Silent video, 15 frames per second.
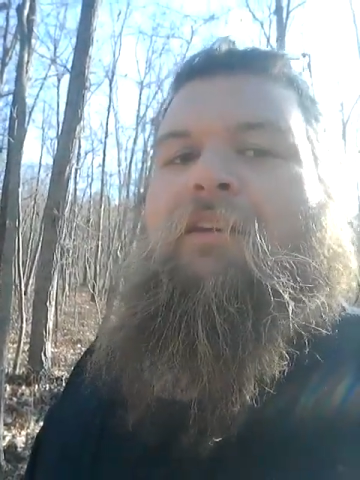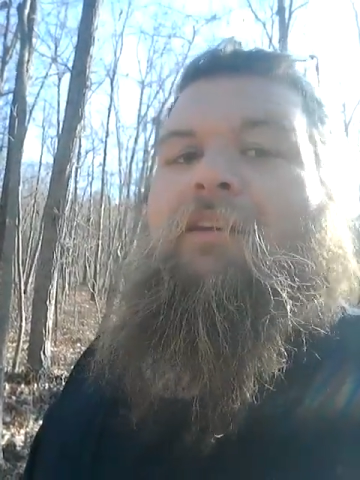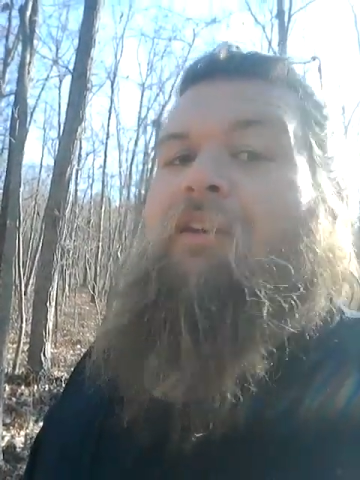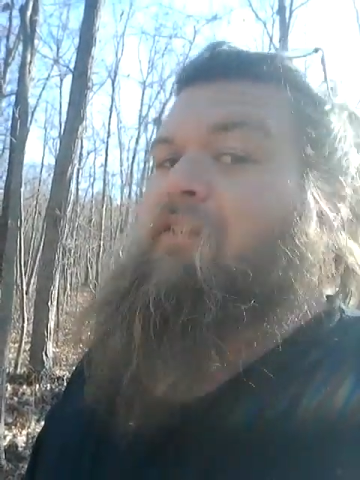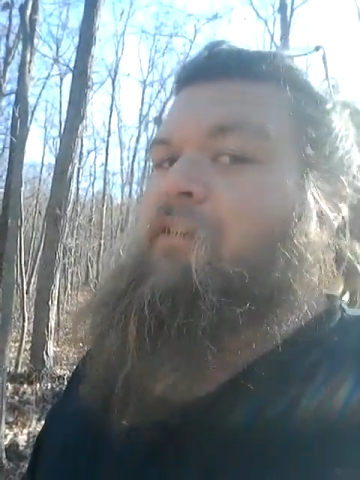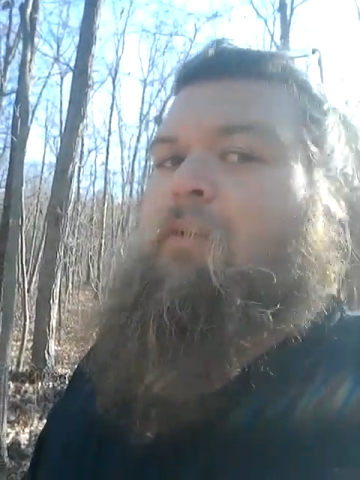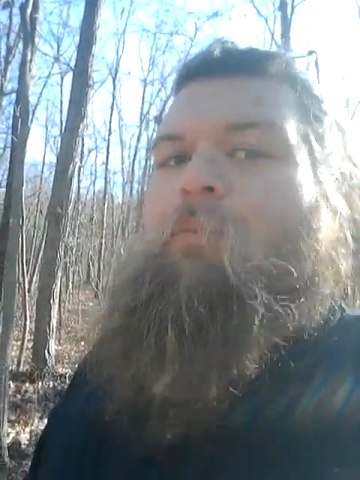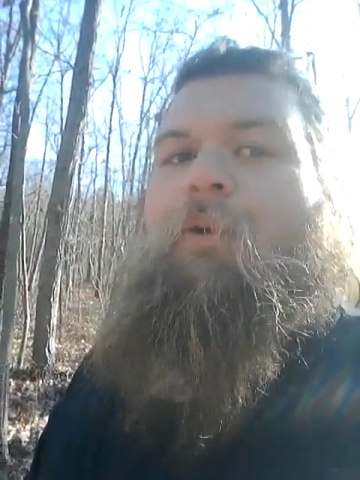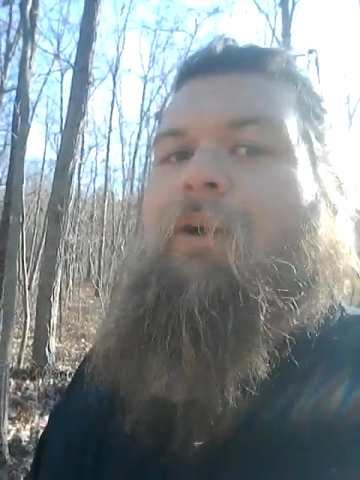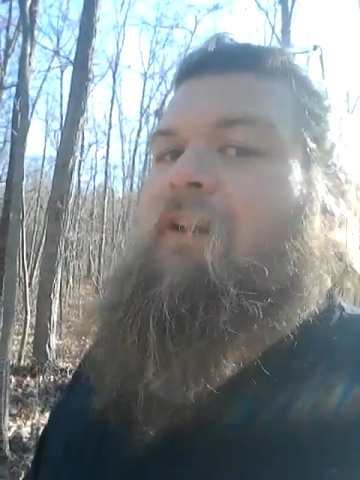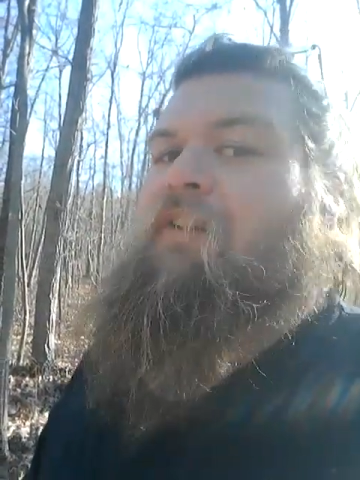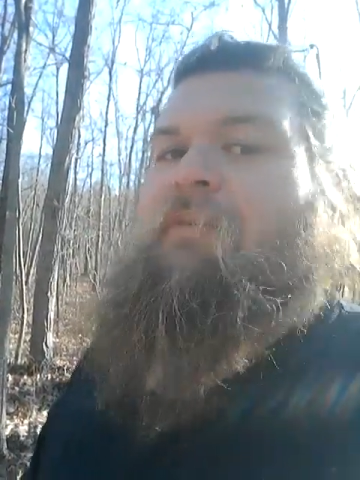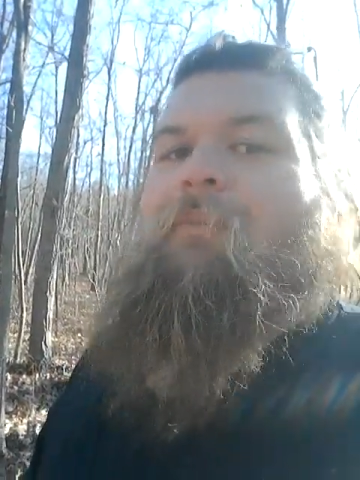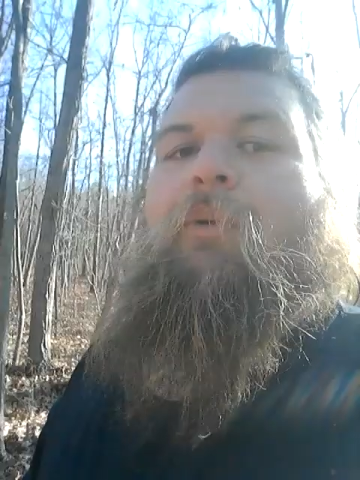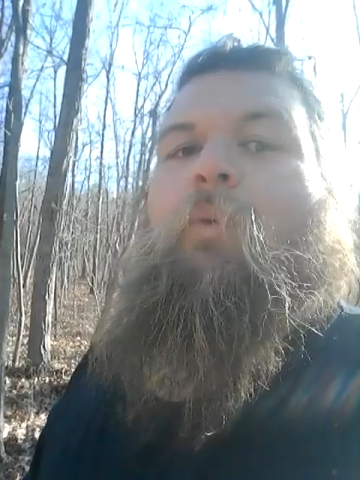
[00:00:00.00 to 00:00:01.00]
Because your
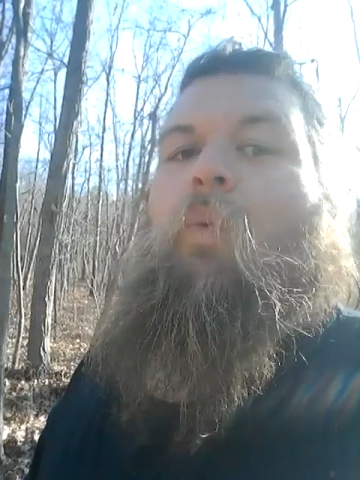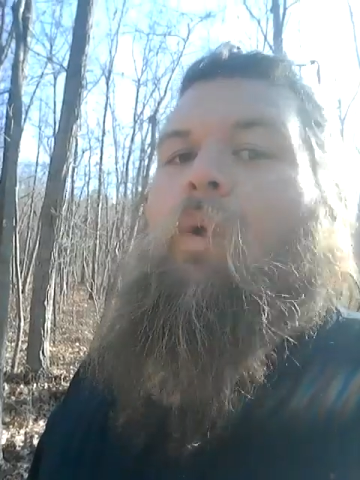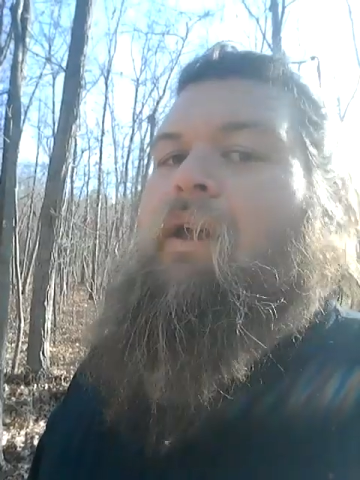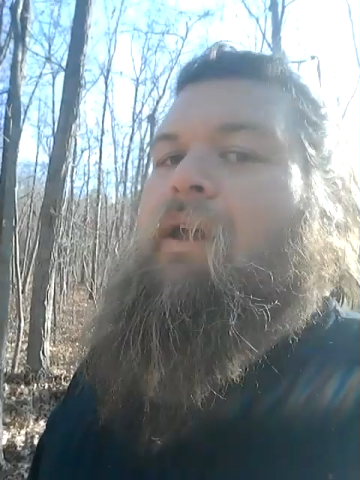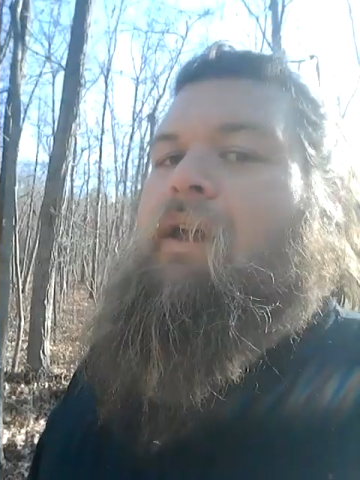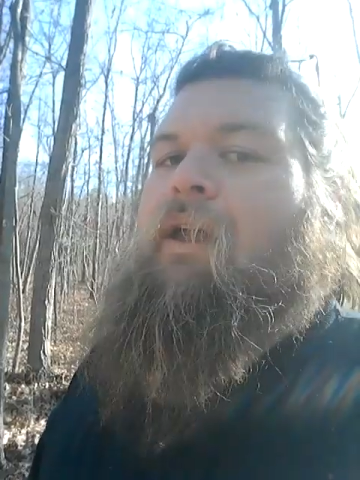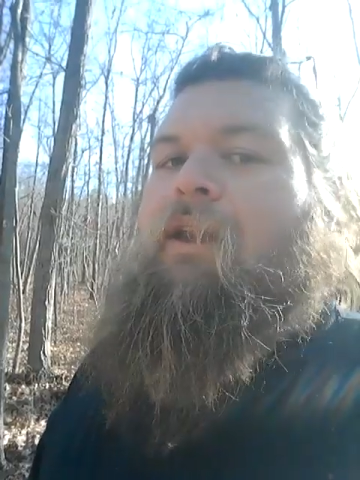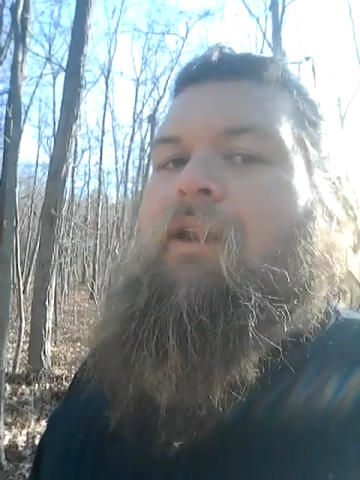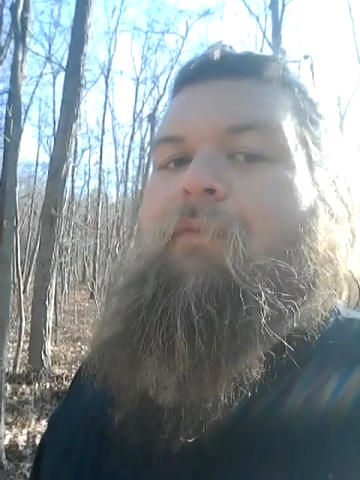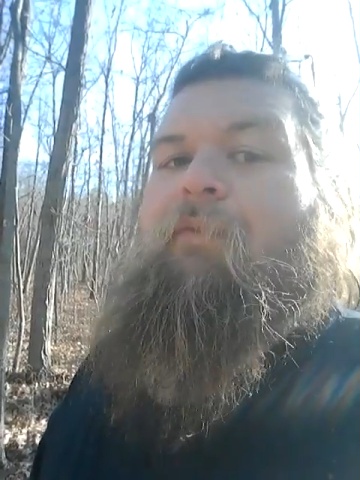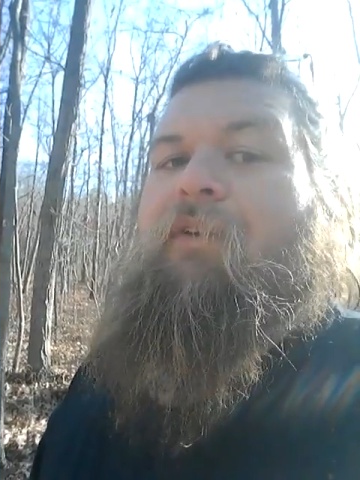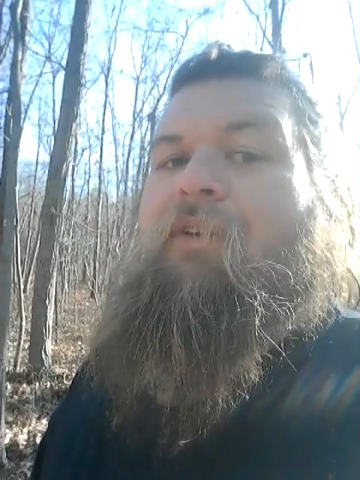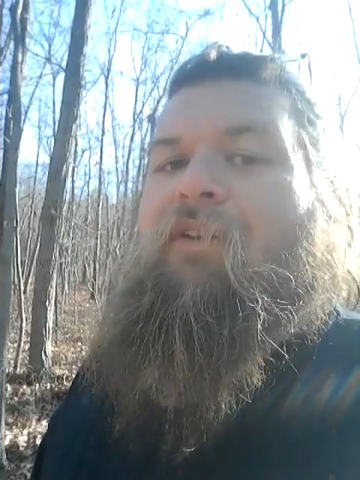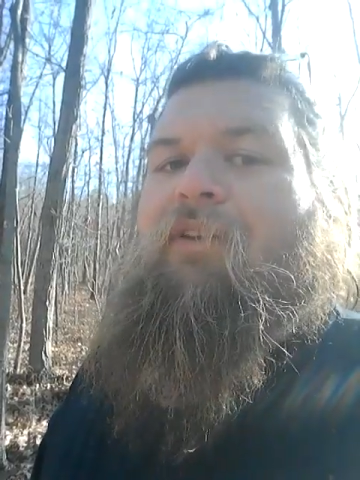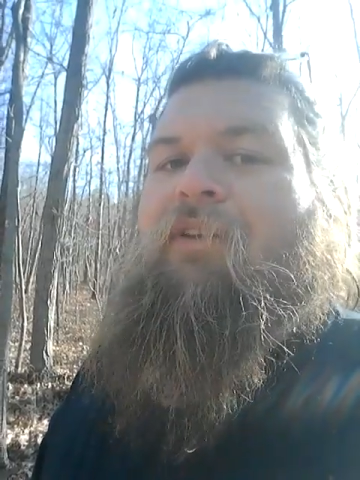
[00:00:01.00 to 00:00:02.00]
product's gonna be way
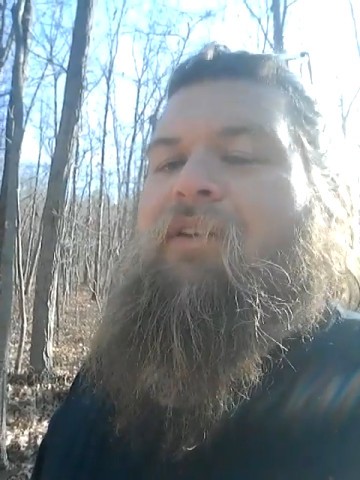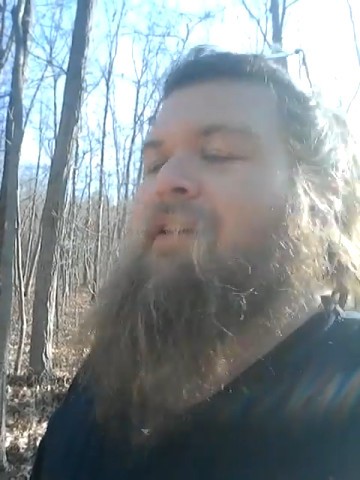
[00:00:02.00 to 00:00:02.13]
different